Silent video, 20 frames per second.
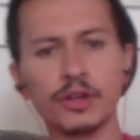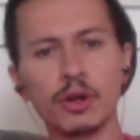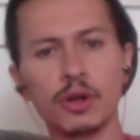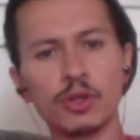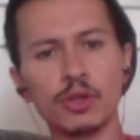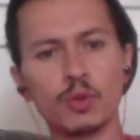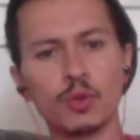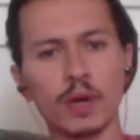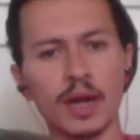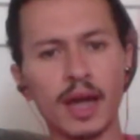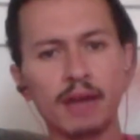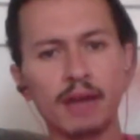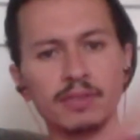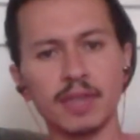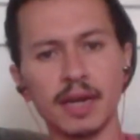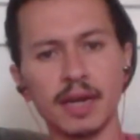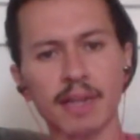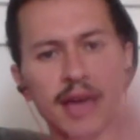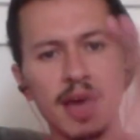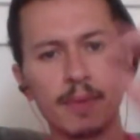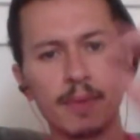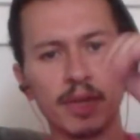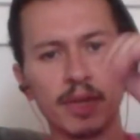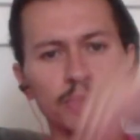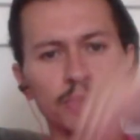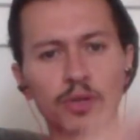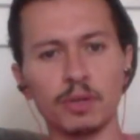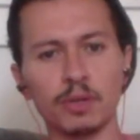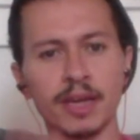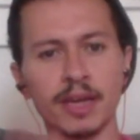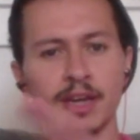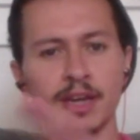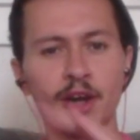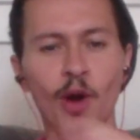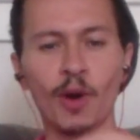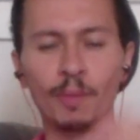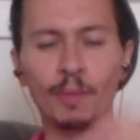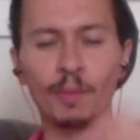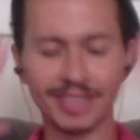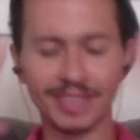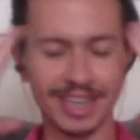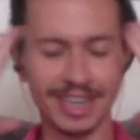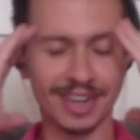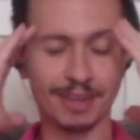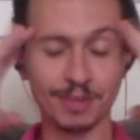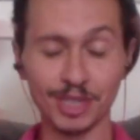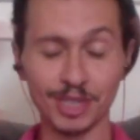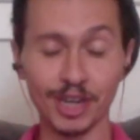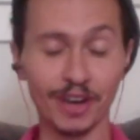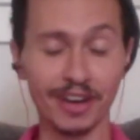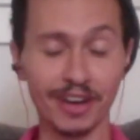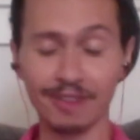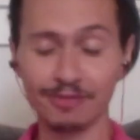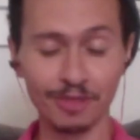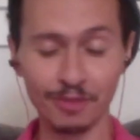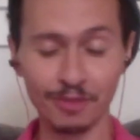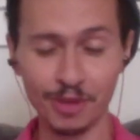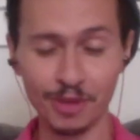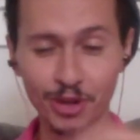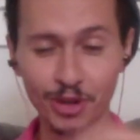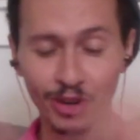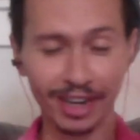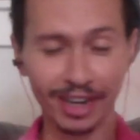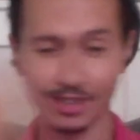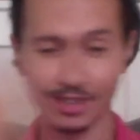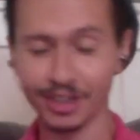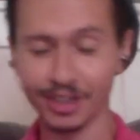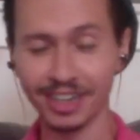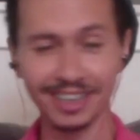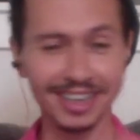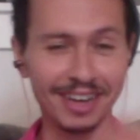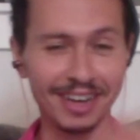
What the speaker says: You want to have dynamics. You want to make it go up and down. I'm sorry. I'm from New York. I talk a lot.